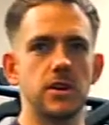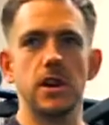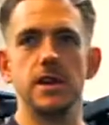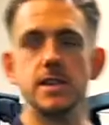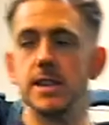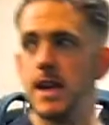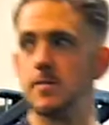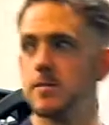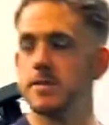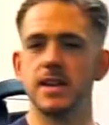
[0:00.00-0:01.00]
So guys,
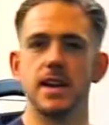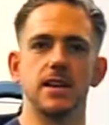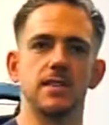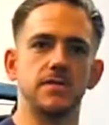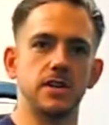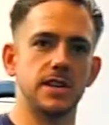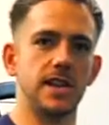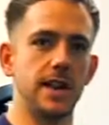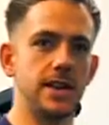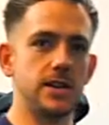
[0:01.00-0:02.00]
today I'm going to be taking you through the
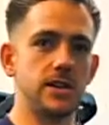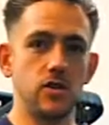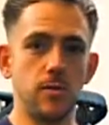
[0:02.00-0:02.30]
standing